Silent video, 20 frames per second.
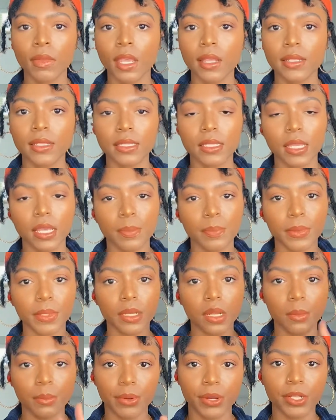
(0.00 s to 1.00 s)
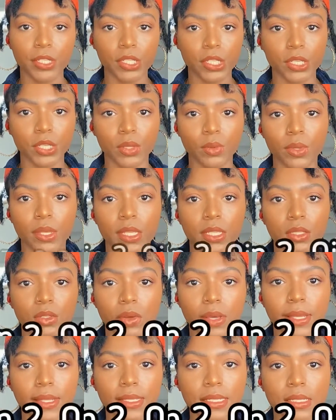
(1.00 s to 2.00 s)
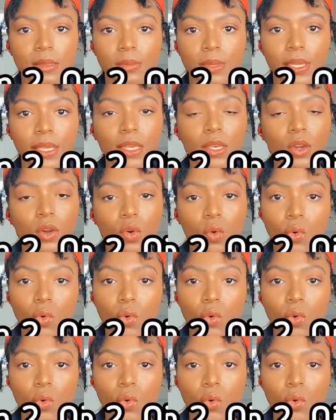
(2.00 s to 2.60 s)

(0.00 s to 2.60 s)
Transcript: Tip number two is going to be